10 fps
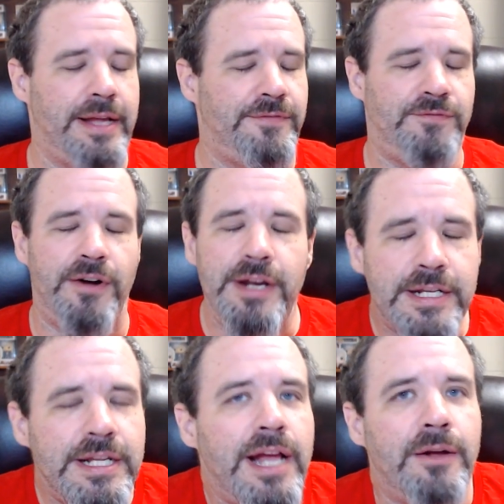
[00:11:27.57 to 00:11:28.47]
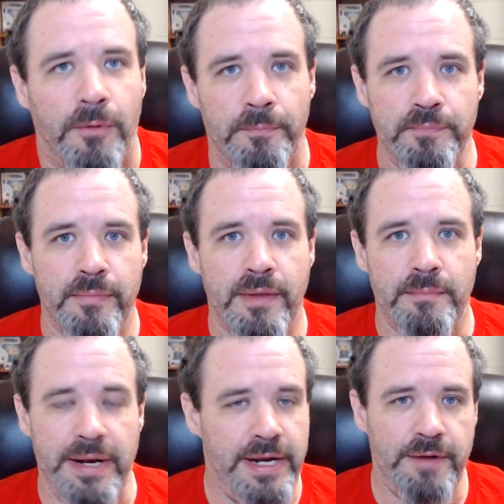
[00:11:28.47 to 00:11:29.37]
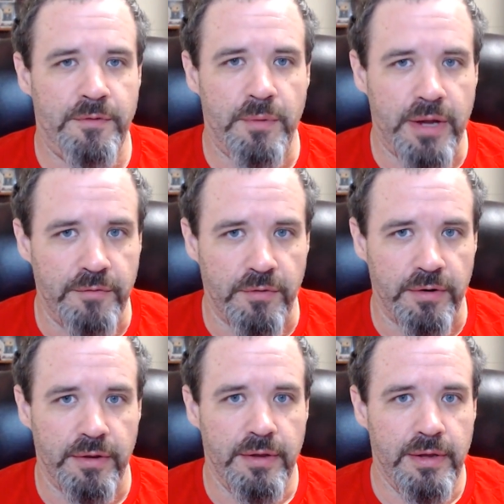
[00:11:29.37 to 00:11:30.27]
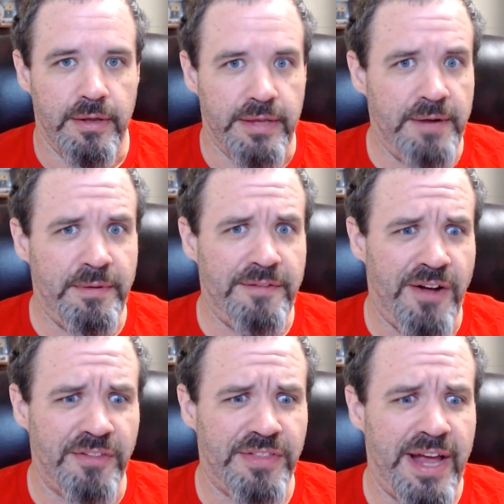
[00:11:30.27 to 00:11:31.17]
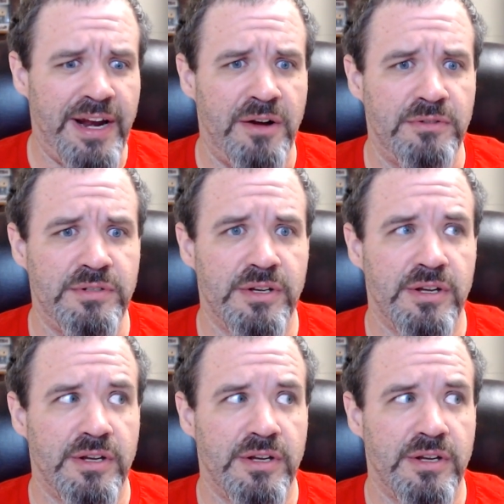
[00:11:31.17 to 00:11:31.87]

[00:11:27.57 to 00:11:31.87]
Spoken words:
It's funny as hell, but he never recovered. Then when he fought Thanos,